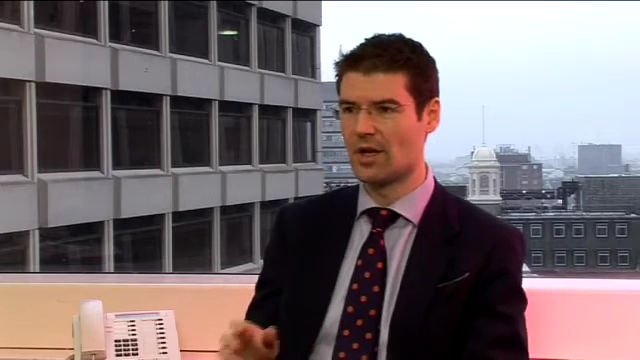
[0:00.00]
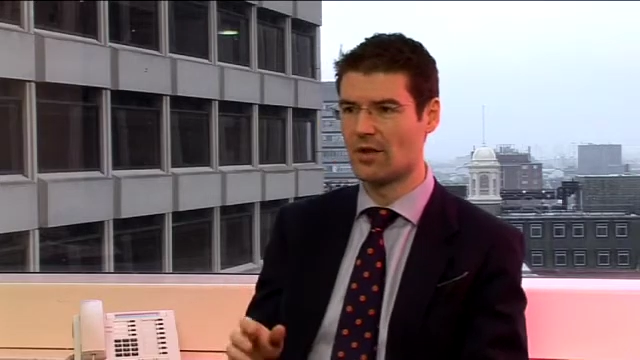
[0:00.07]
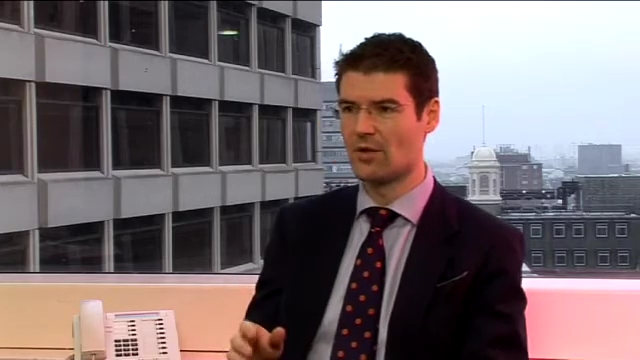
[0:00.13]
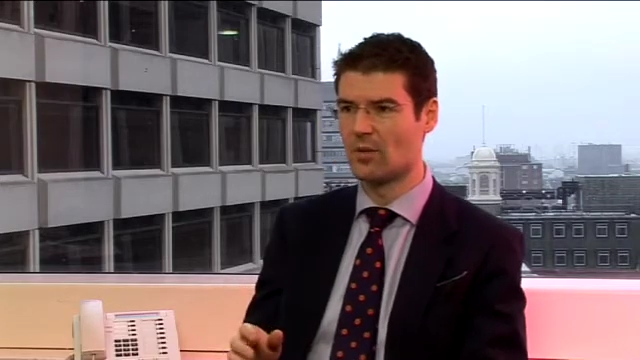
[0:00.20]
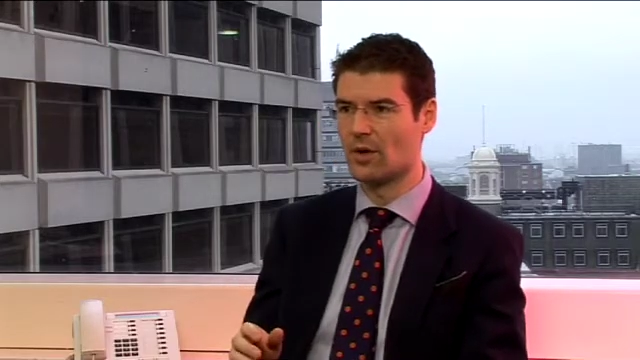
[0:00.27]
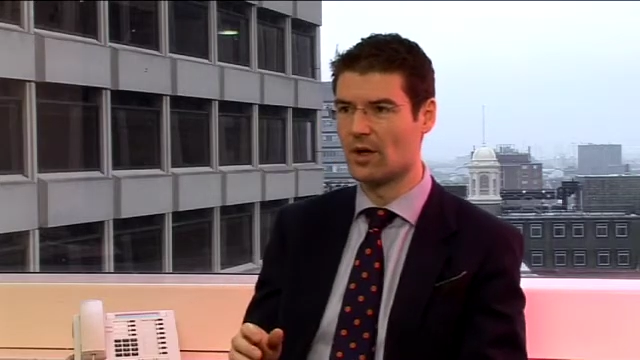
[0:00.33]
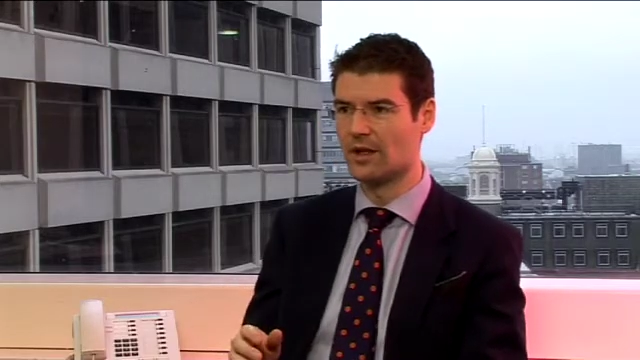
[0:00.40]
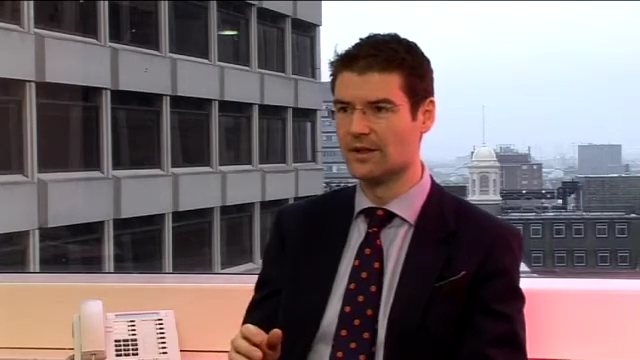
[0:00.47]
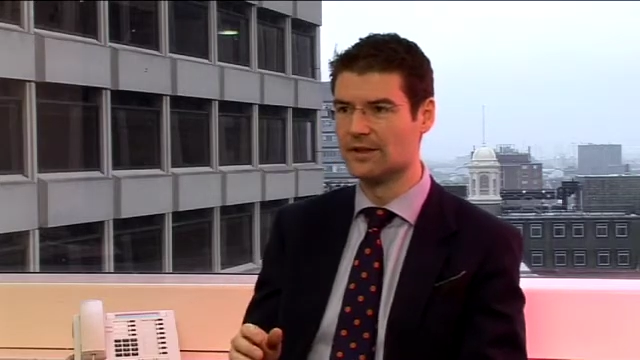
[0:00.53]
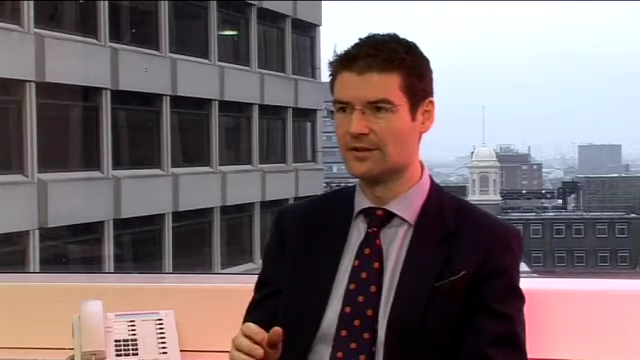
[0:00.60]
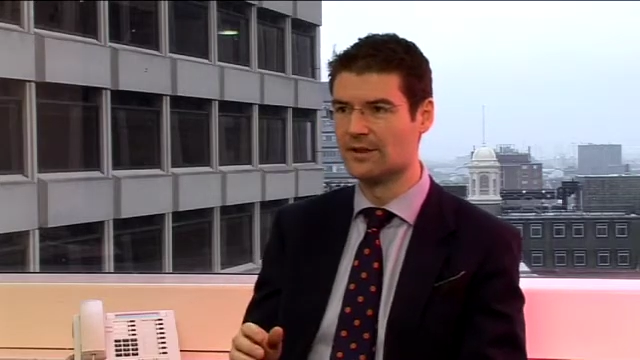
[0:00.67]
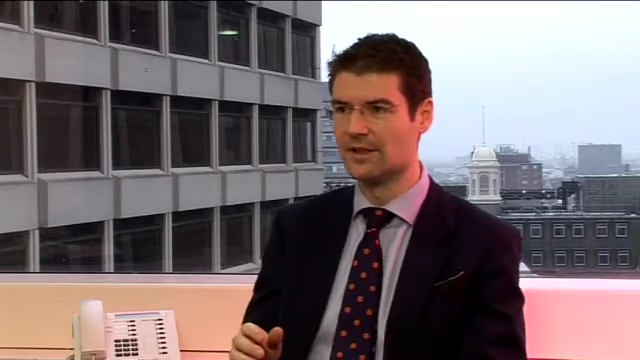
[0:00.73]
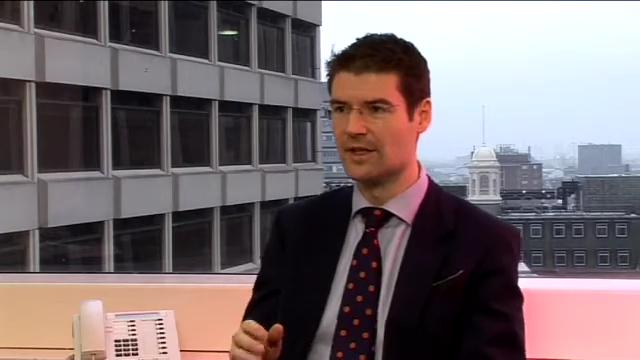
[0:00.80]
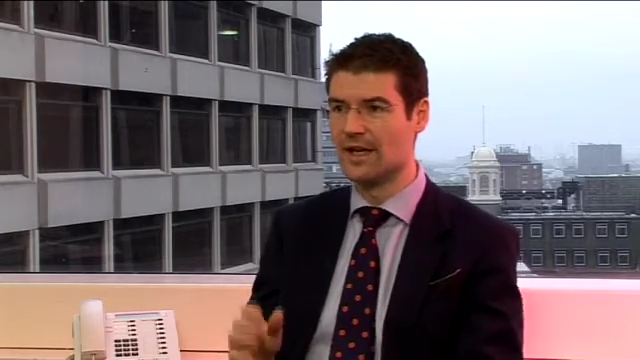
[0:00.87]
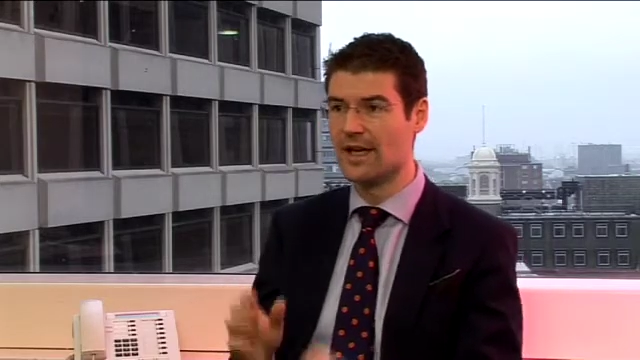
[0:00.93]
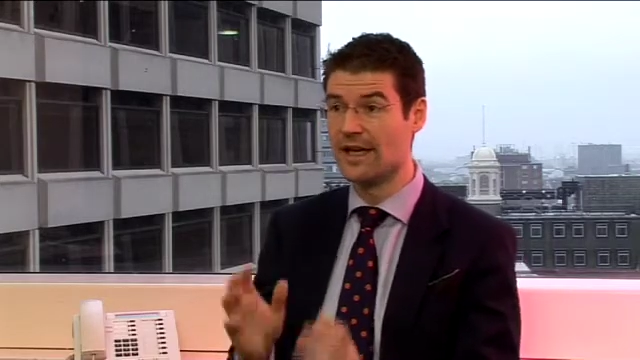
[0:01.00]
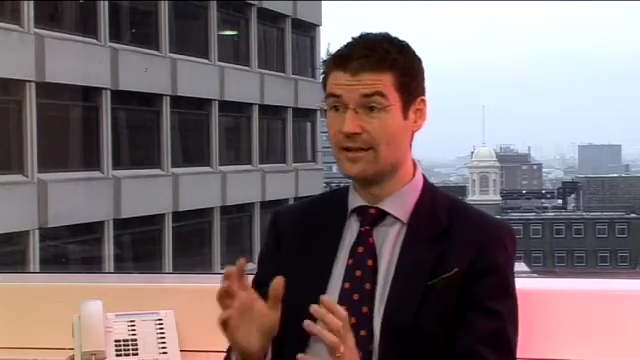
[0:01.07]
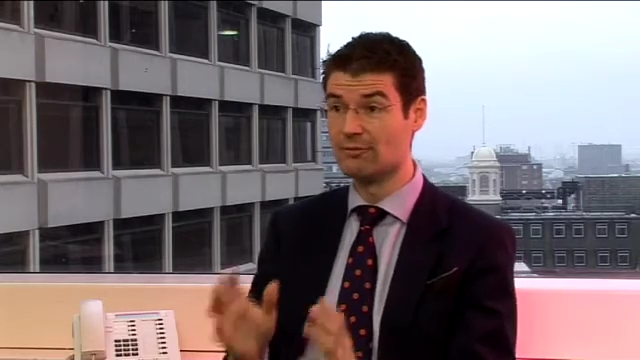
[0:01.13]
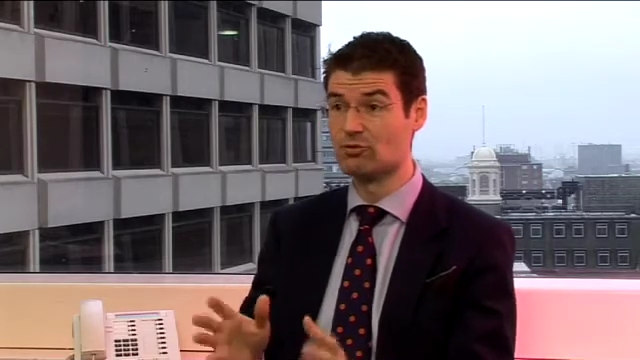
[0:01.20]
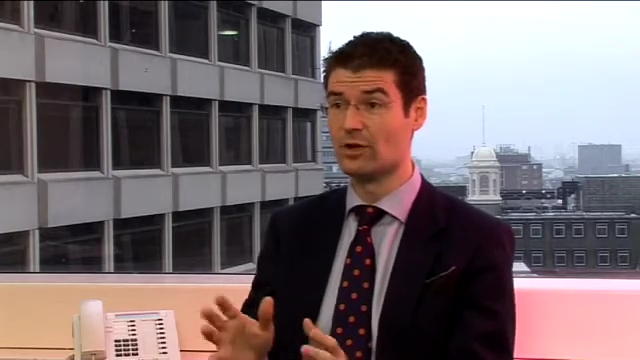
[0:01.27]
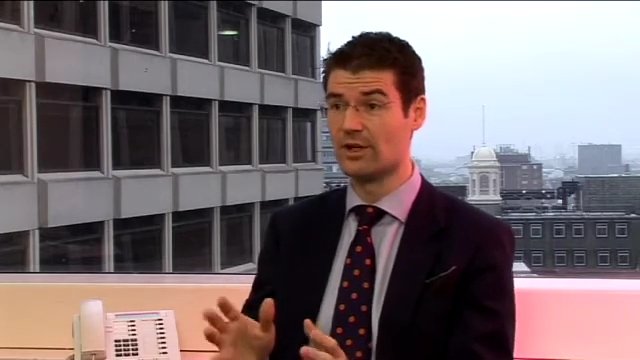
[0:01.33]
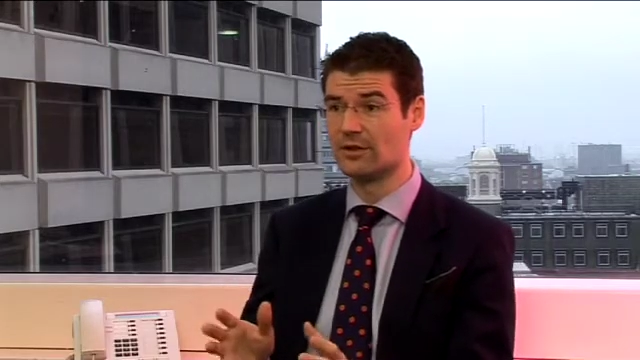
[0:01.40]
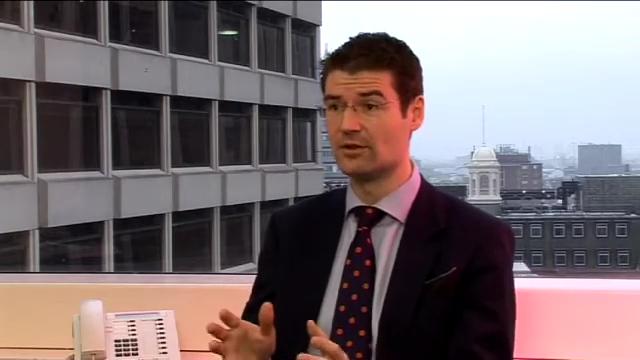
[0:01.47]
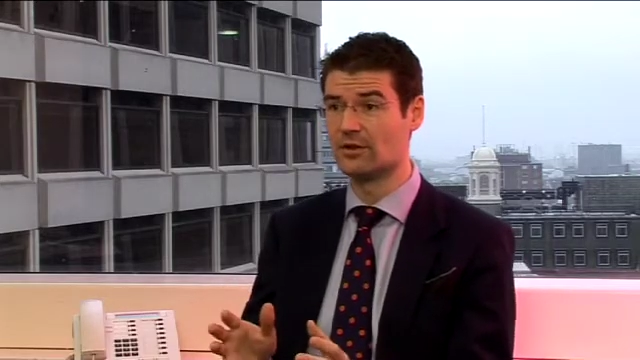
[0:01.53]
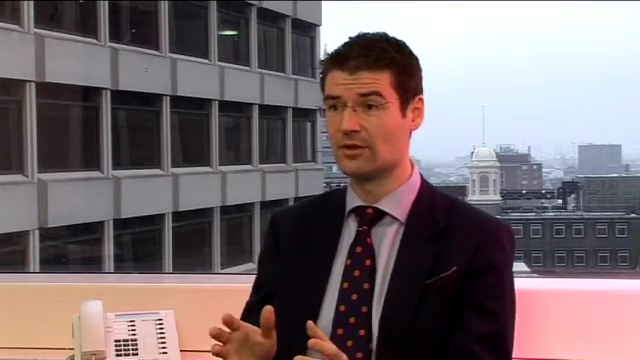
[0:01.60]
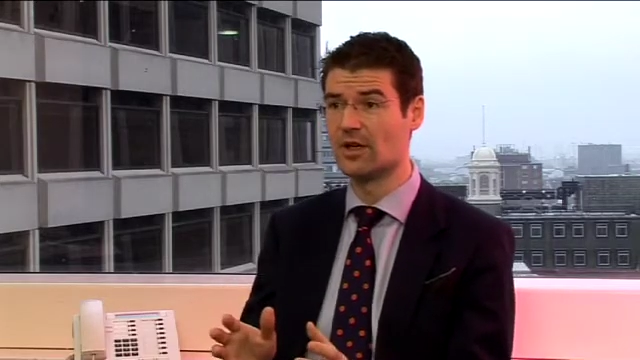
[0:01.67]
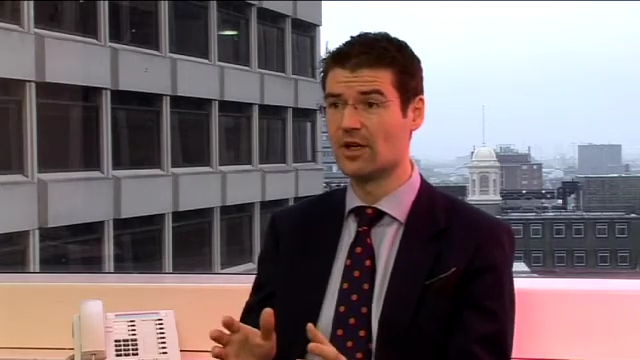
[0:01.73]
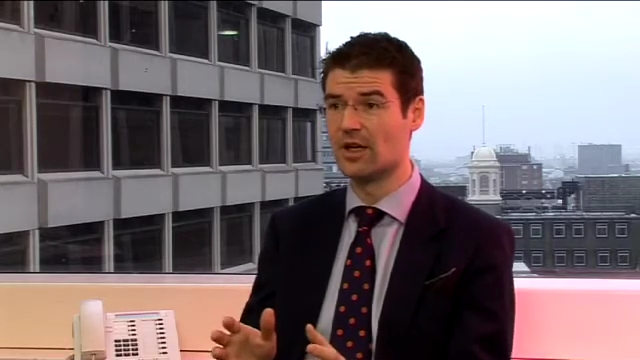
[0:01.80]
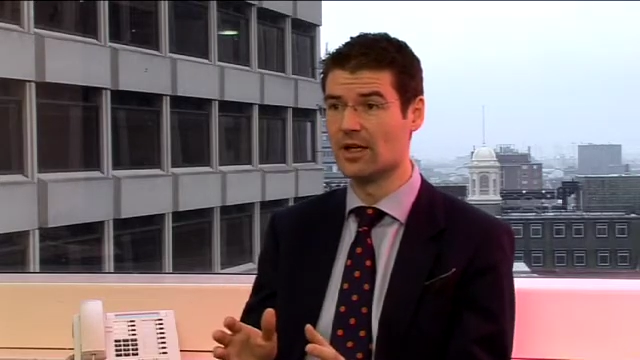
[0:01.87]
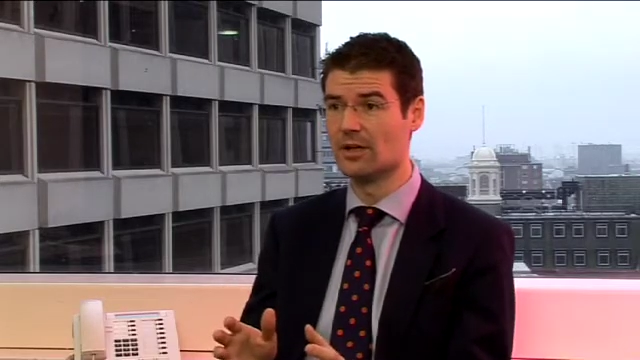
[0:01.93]
otherwise in real
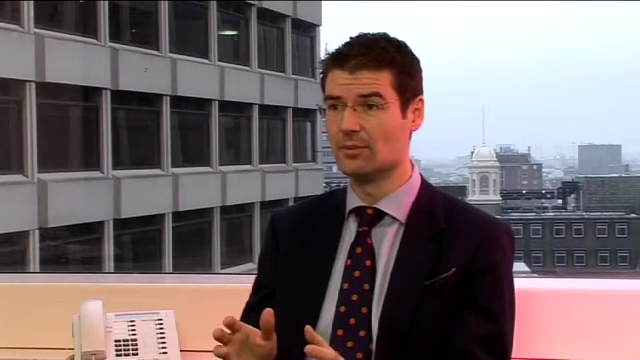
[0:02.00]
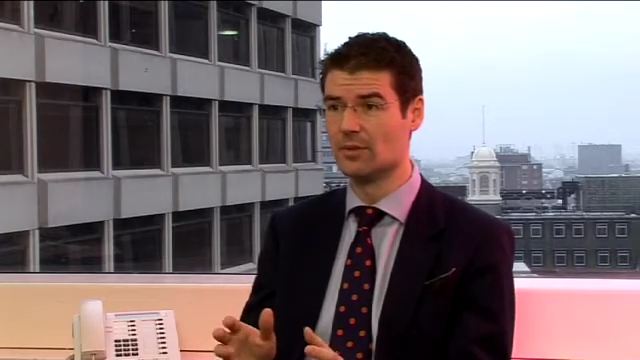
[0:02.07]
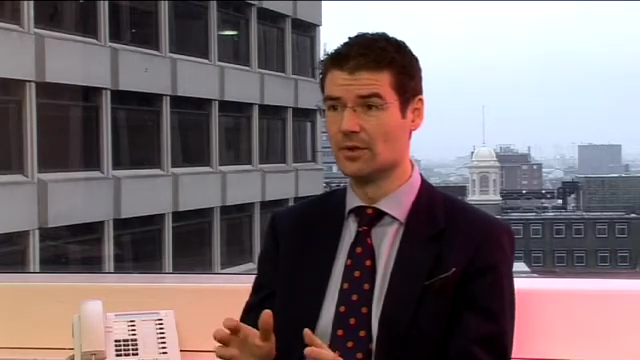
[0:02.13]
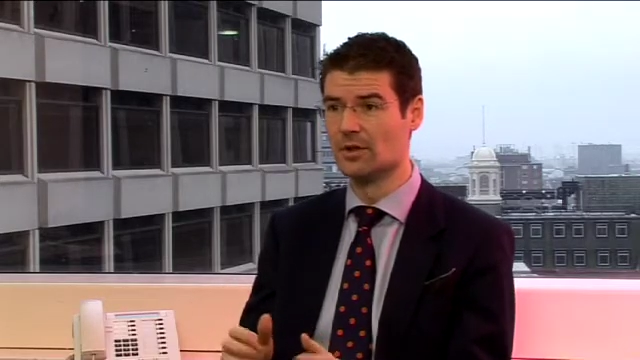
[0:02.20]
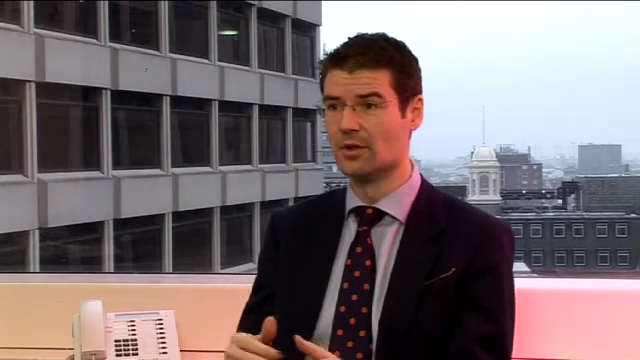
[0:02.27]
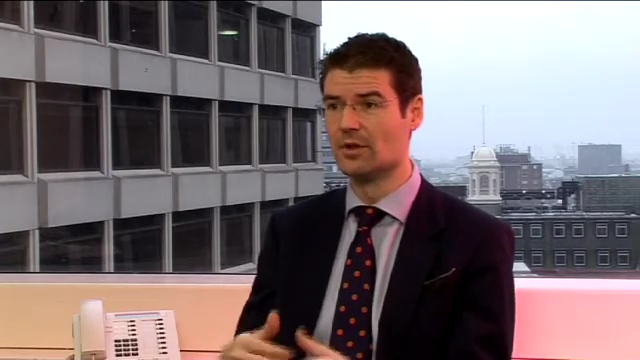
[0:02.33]
time